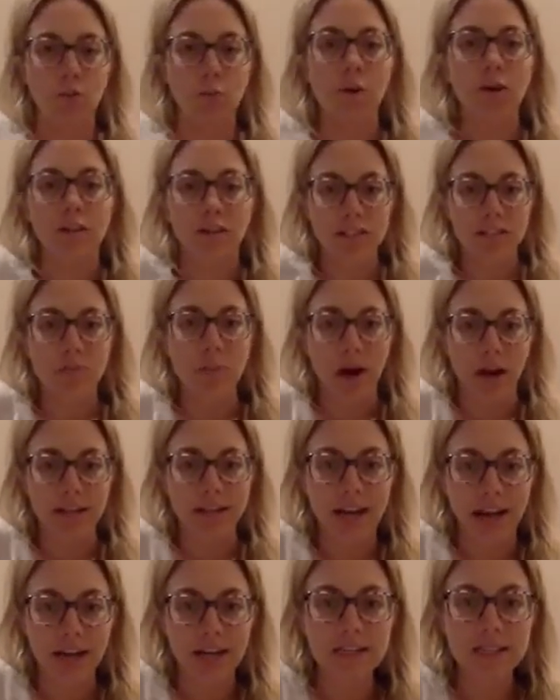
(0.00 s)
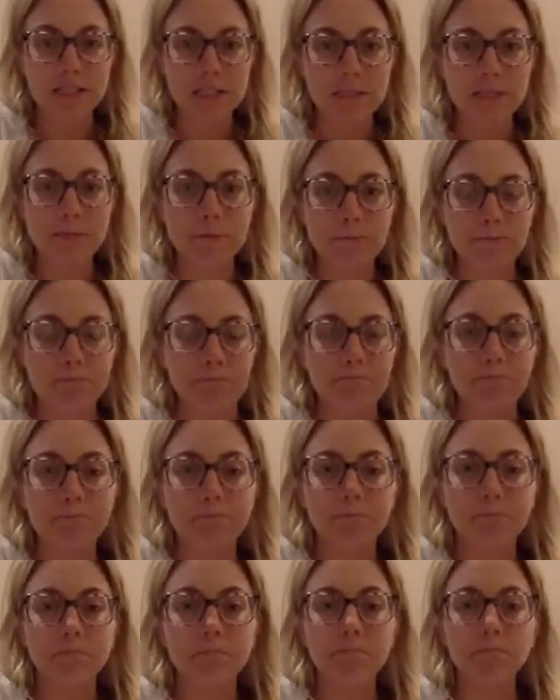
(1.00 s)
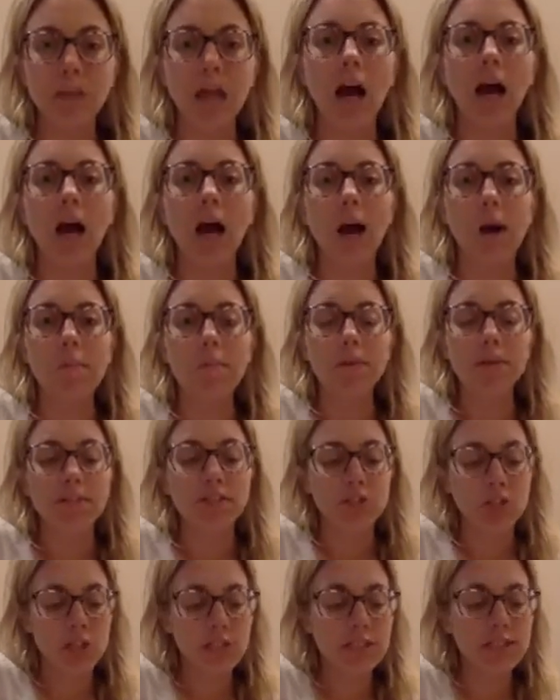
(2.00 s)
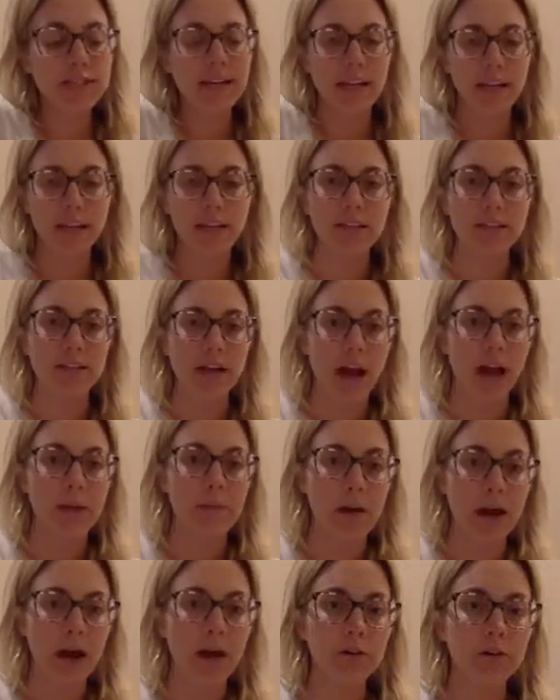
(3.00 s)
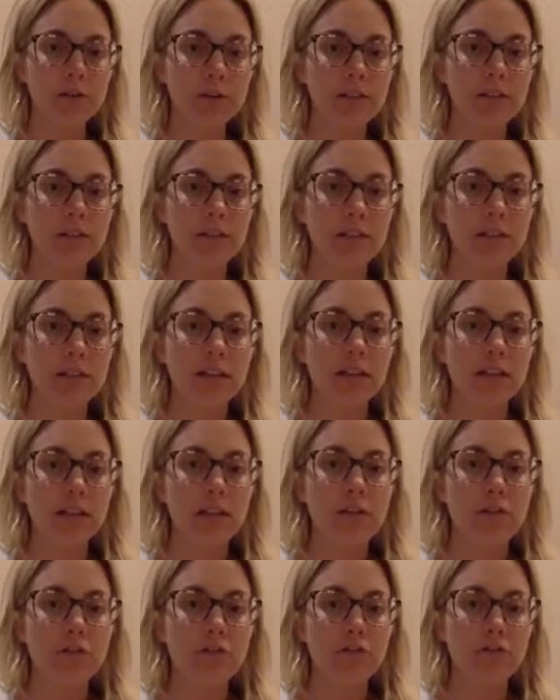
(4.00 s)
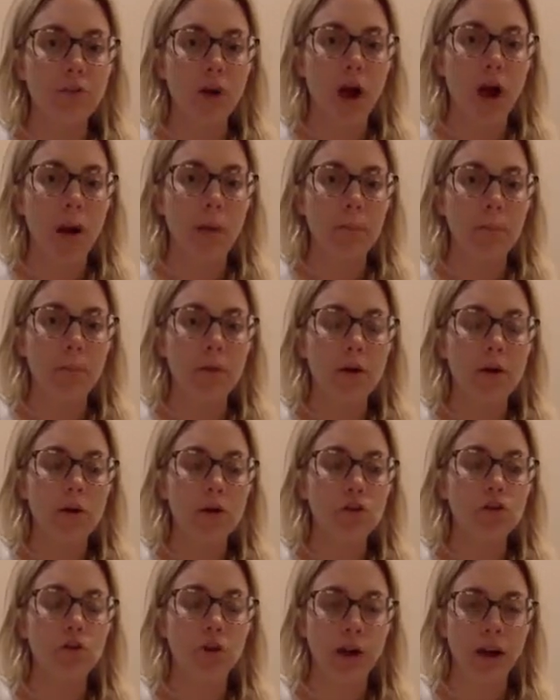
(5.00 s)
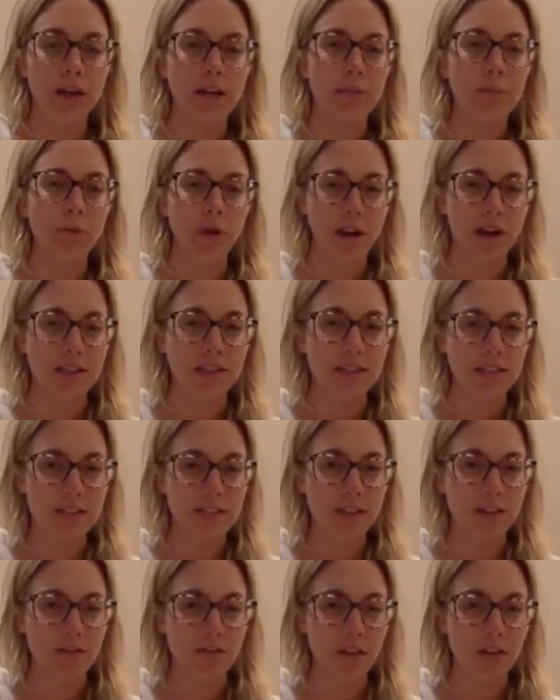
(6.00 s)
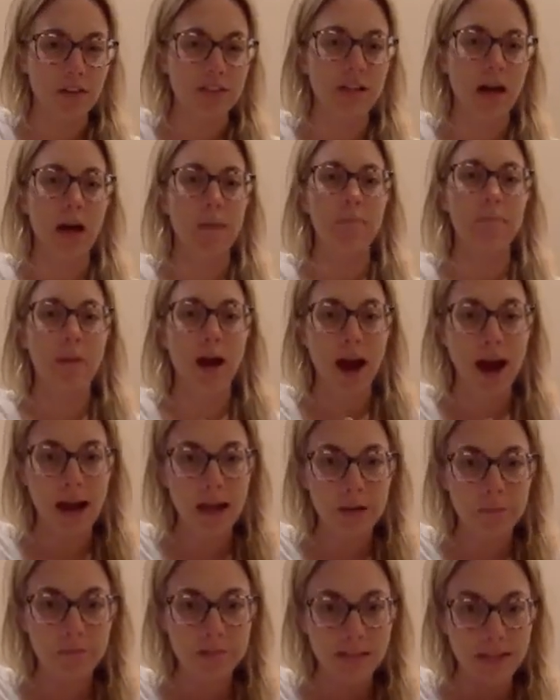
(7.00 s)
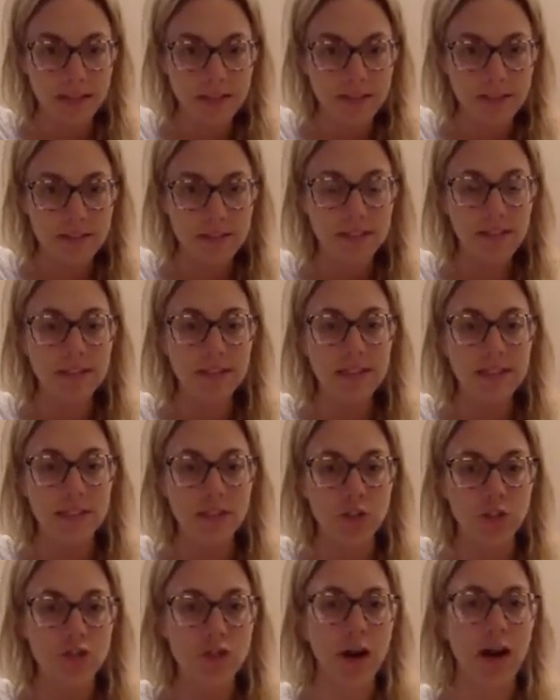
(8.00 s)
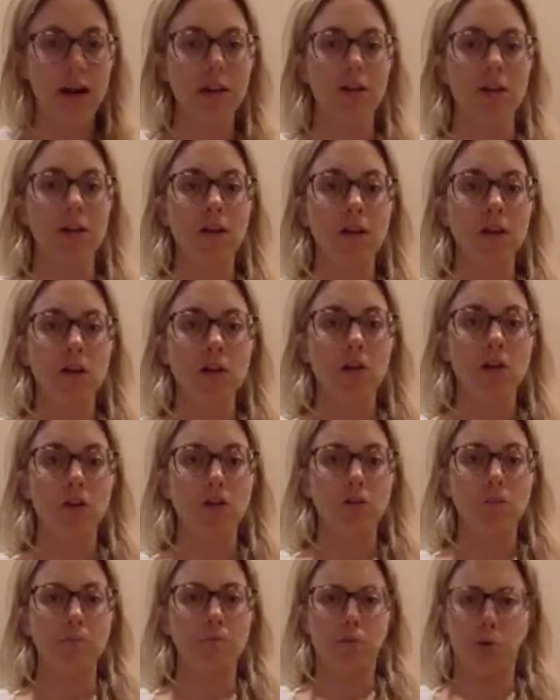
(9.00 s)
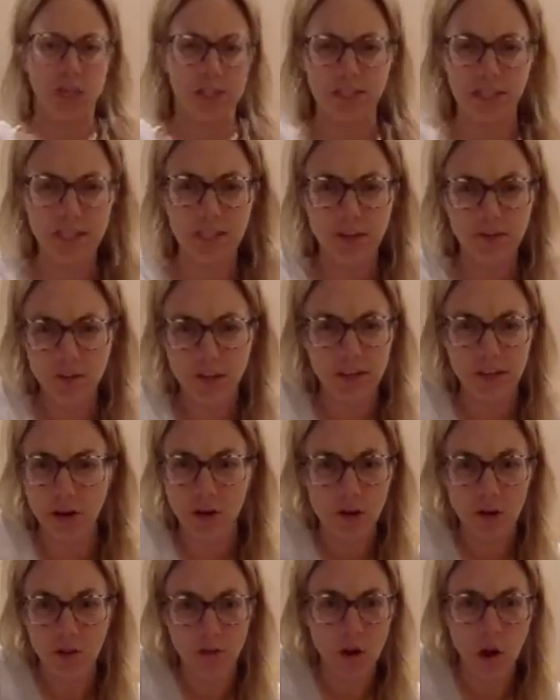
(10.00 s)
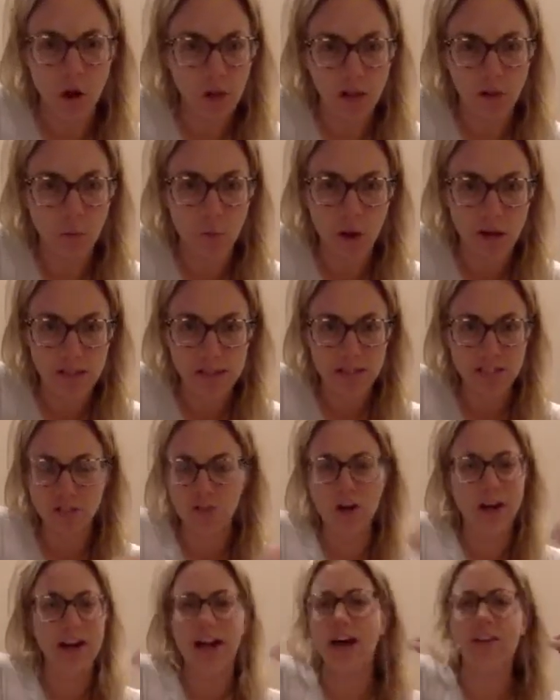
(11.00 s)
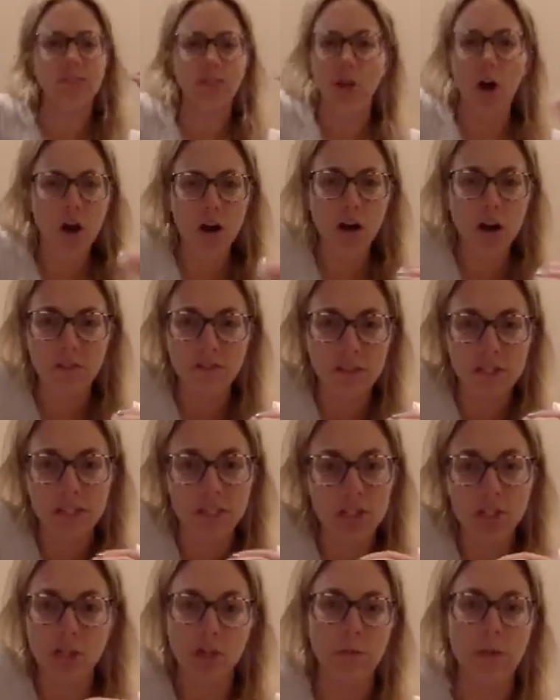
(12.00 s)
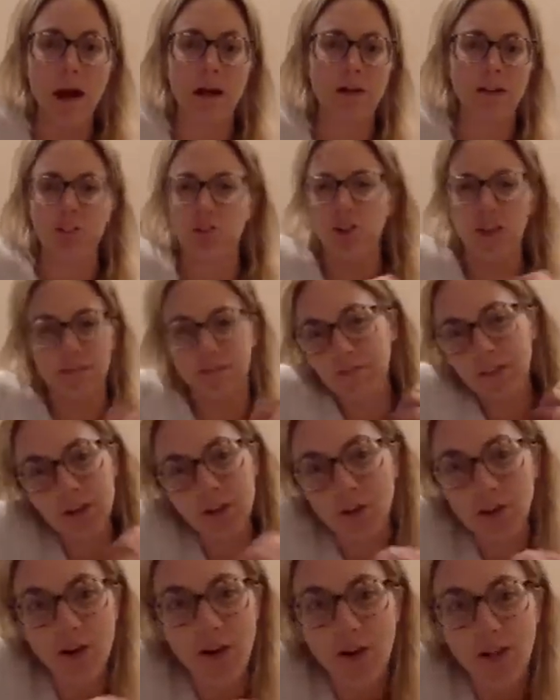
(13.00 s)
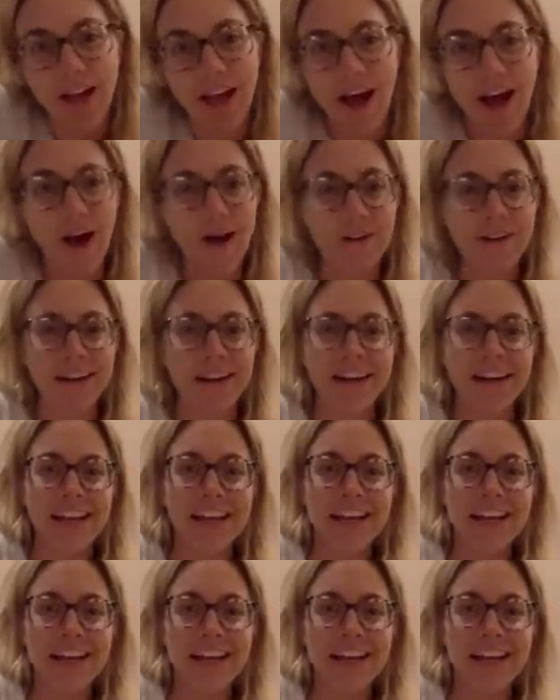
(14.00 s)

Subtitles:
one of these podcasts. Just taking time out from trying to process stuff all the time. My tendency is to try to process everything all at once and try to have a long conversation about it and try to figure it all out and